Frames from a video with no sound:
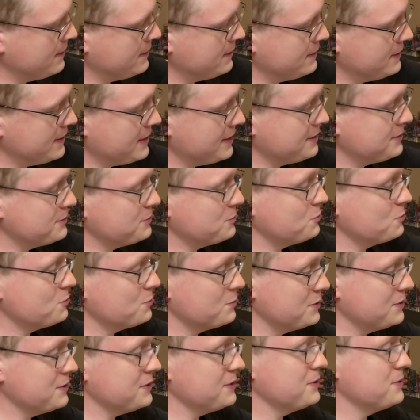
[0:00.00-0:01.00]
That is
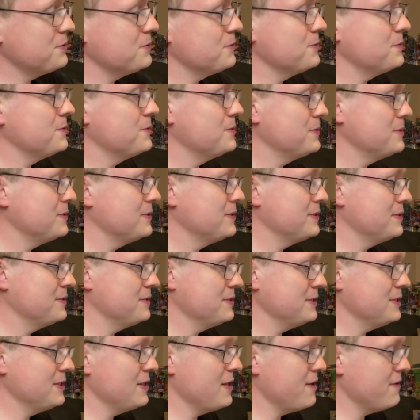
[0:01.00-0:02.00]
really cool.
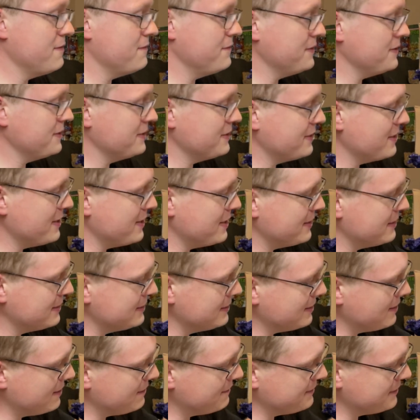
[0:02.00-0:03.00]
Loving that,
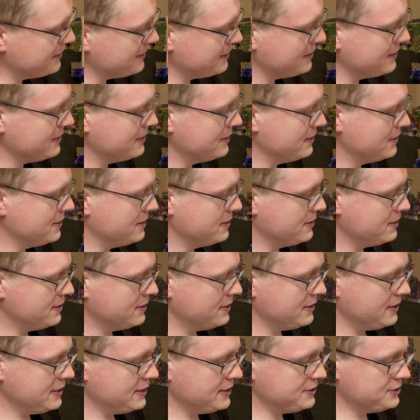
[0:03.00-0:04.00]
loving it.
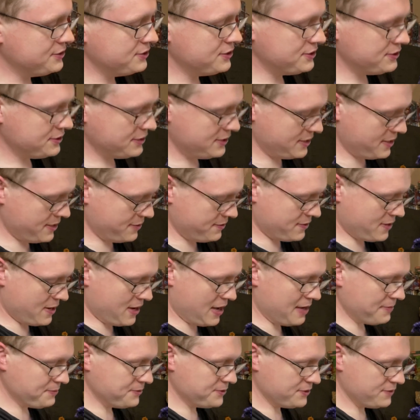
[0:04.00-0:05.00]
And it's just another
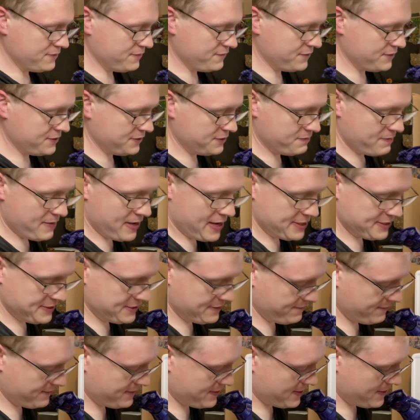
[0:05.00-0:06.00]
option for this
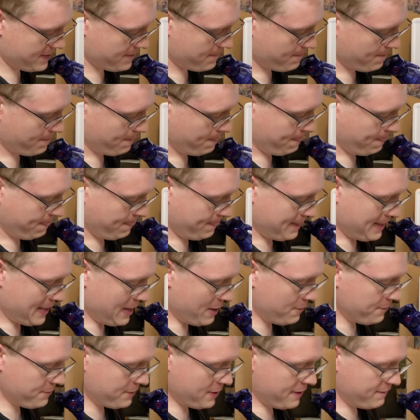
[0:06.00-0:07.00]
massive thing.
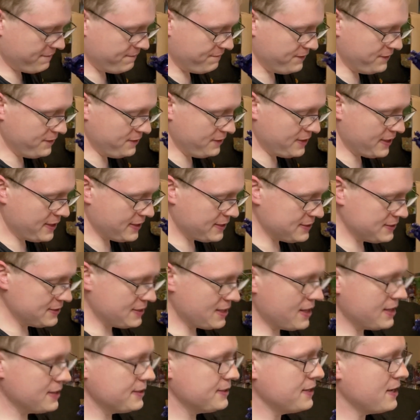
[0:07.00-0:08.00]
However, I feel like a
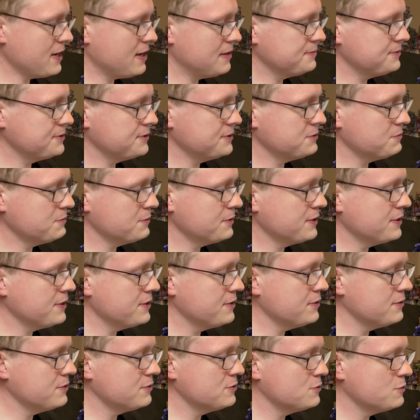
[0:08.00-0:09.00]
lot of the options were
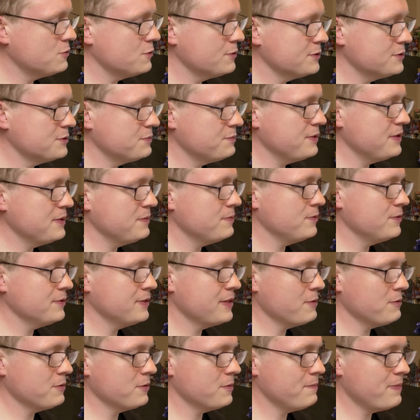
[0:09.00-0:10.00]
geared towards people
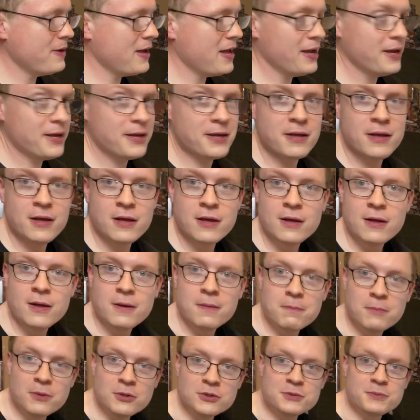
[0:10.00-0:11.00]
that were buying
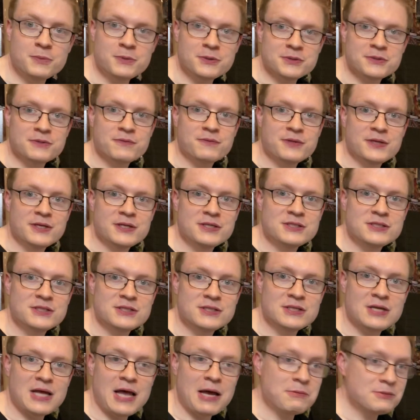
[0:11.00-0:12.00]
multiples of
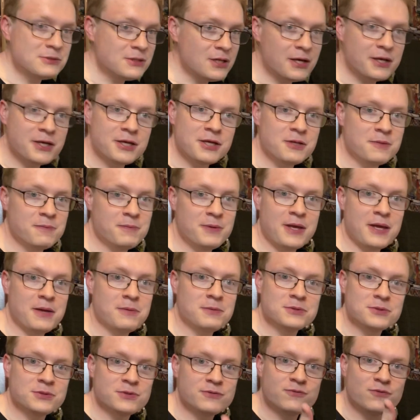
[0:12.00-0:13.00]
this. I was lucky to be
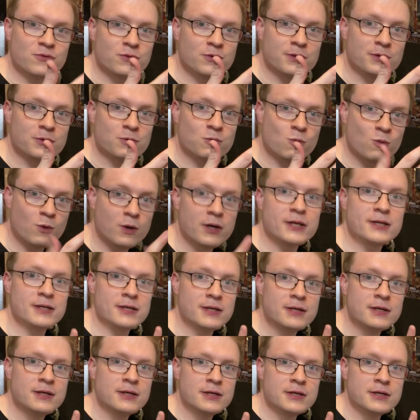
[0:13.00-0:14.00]
able to afford one.
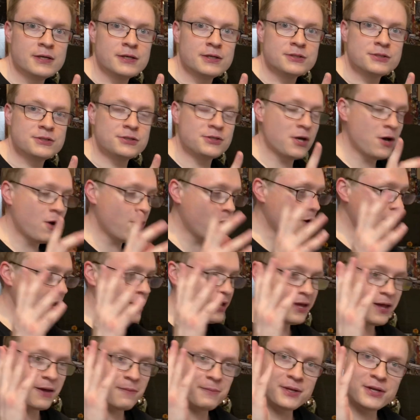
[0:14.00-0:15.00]
So,
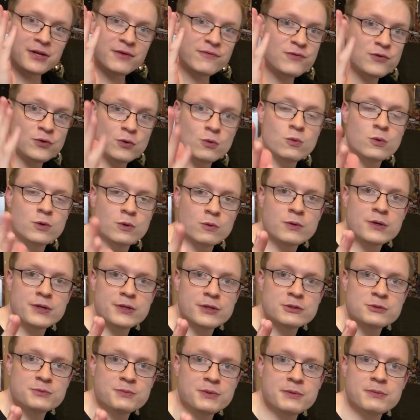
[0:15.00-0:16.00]
I mean, if you were one of
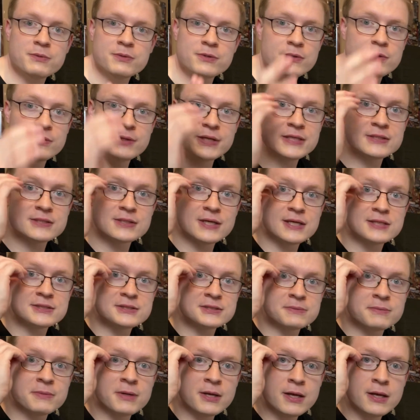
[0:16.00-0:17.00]
those people, though, that's
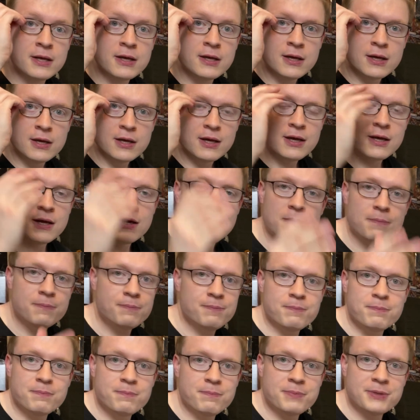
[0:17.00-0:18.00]
awesome.
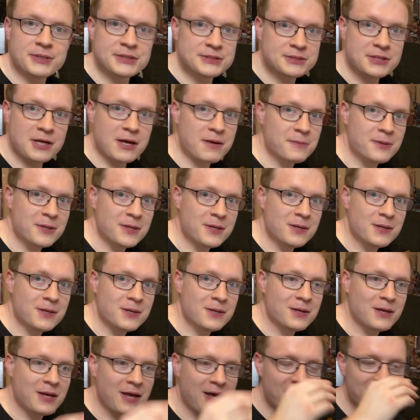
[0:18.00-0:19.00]
But it's not me.
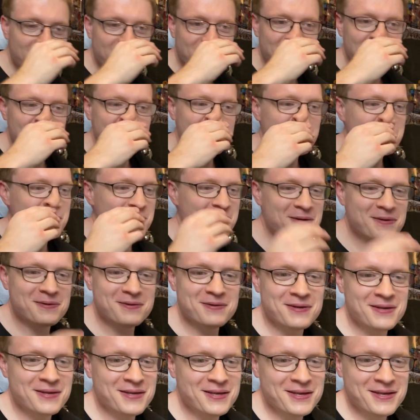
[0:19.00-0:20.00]
I have a feeling it
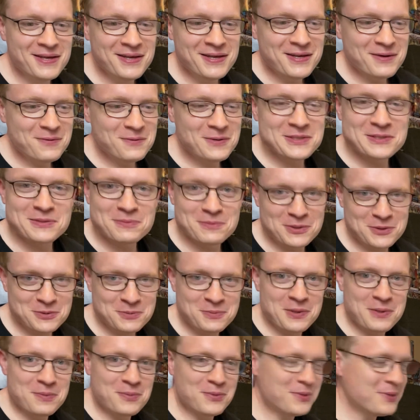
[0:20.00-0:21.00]
wasn't most
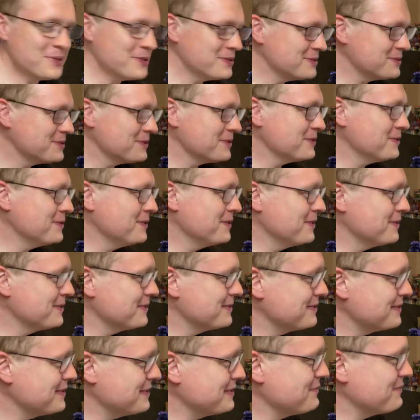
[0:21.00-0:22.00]
people, so
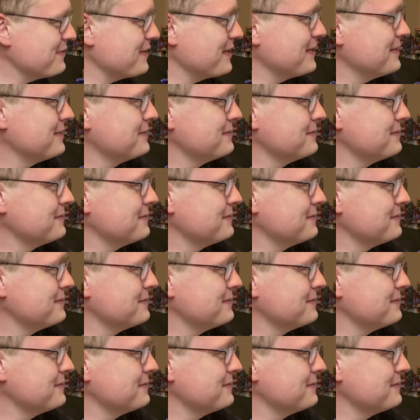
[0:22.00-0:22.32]
that's fine.